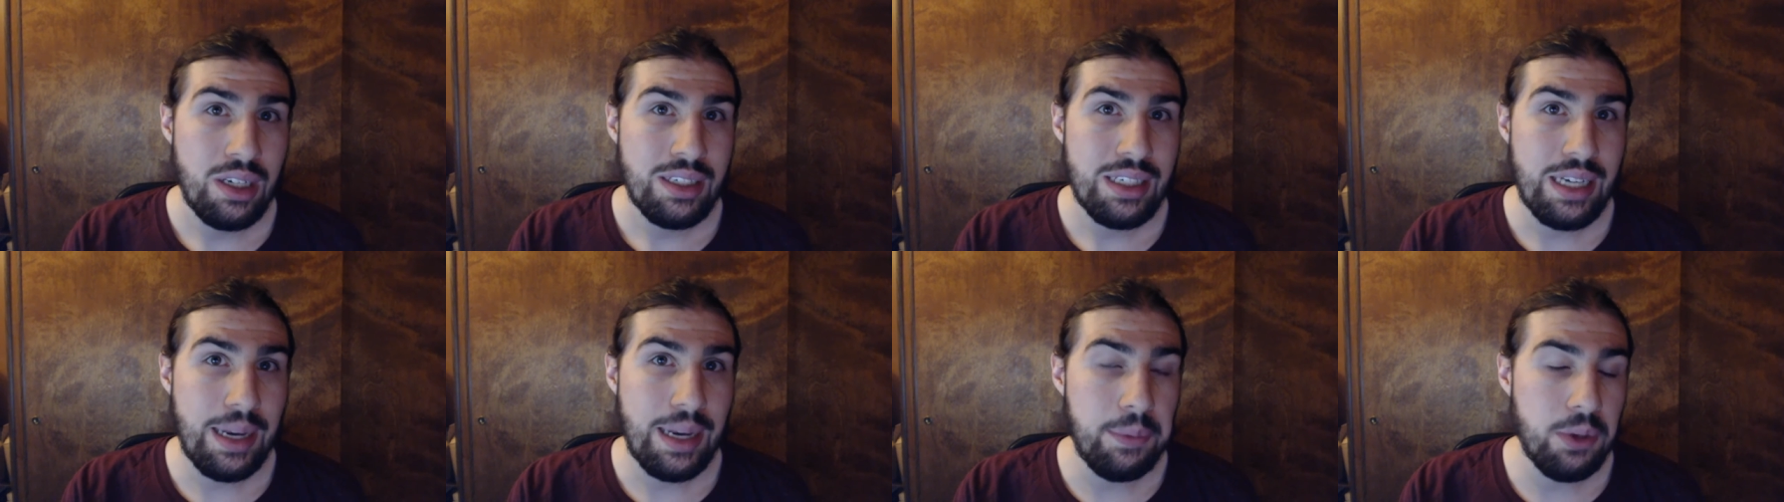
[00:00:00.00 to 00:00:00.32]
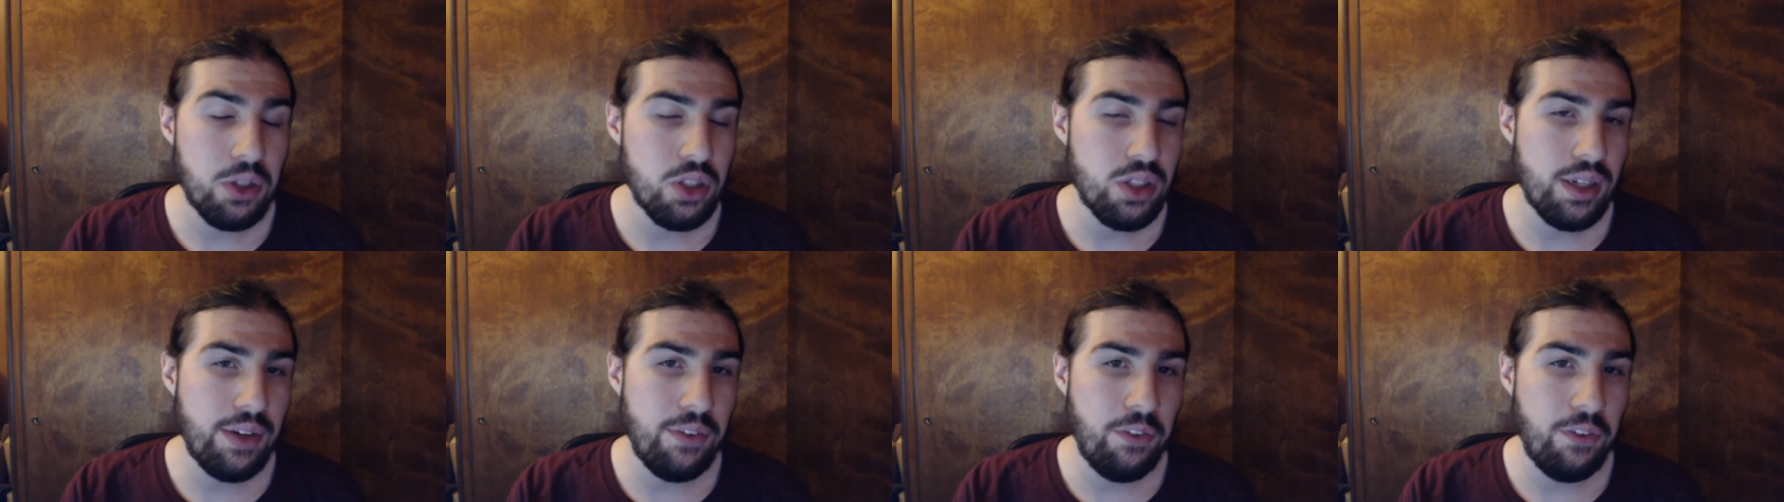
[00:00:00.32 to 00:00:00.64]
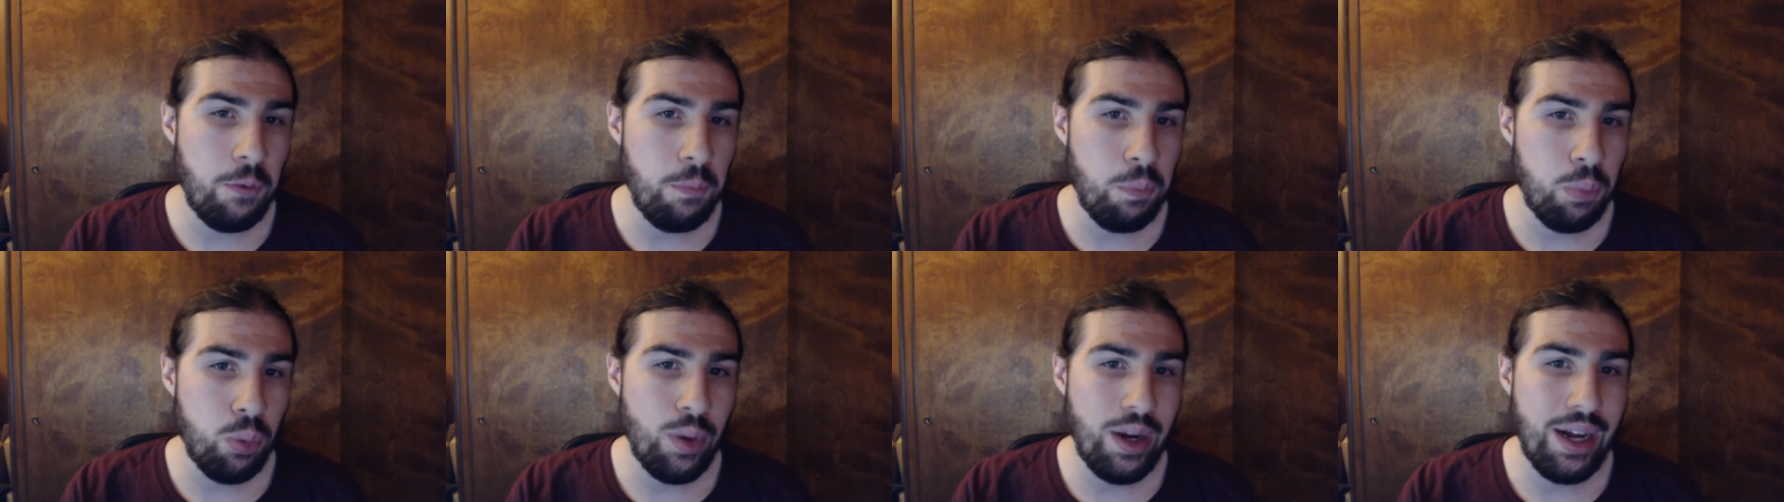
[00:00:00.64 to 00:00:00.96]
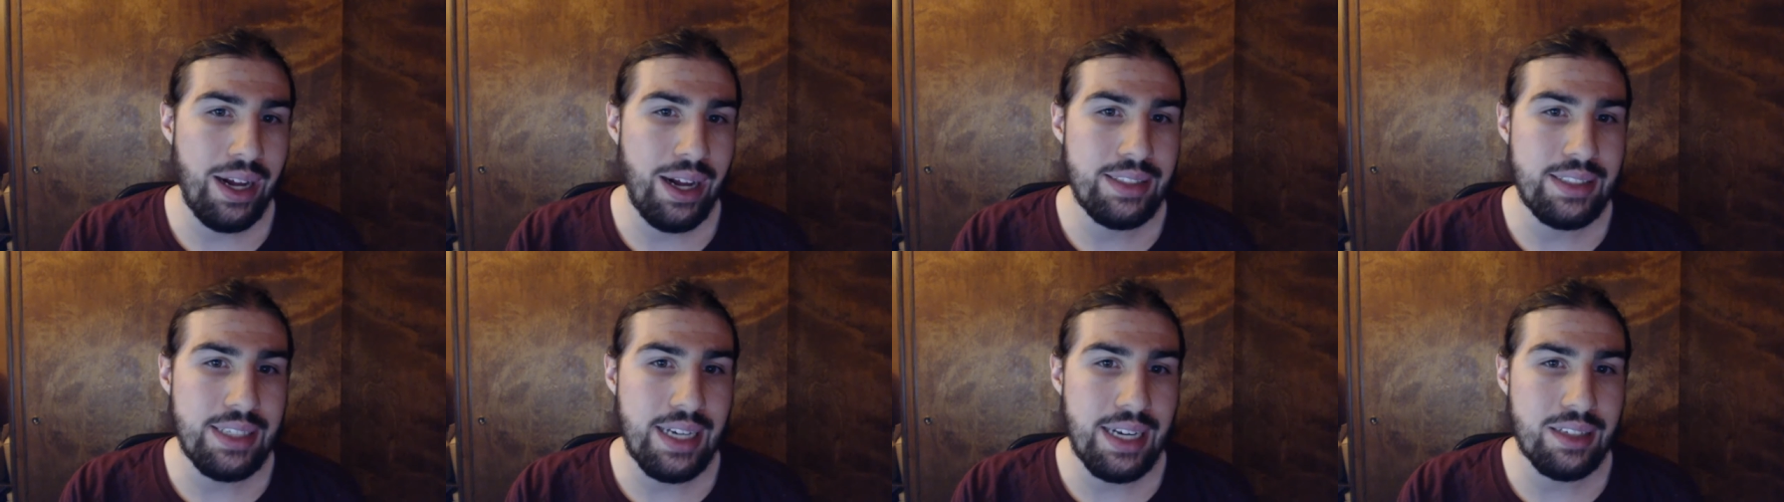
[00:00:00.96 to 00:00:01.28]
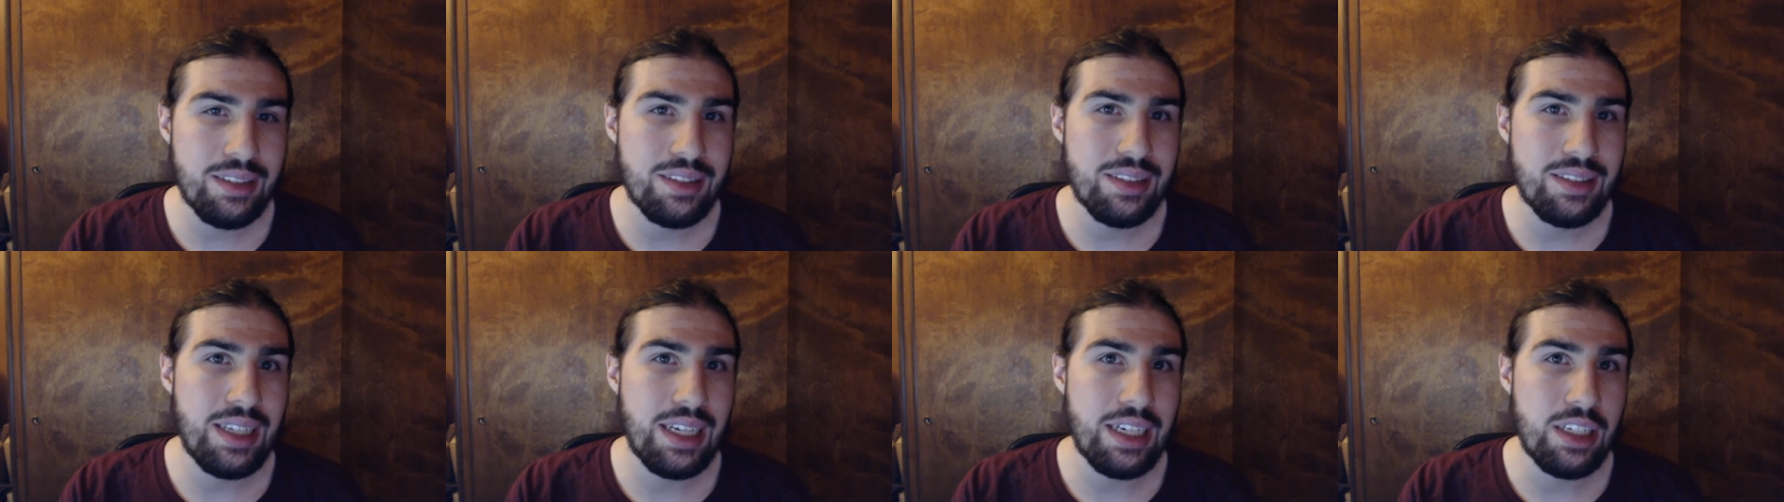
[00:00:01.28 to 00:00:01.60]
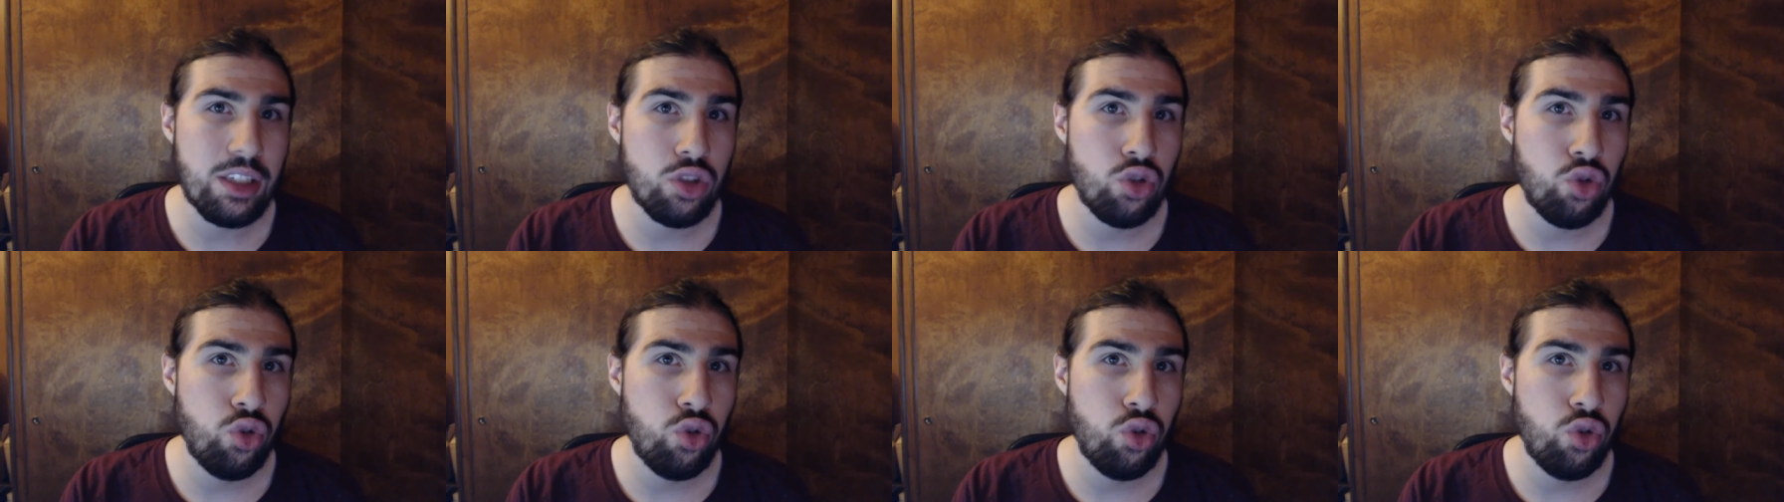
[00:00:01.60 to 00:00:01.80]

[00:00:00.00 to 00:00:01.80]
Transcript: demos of different projects, like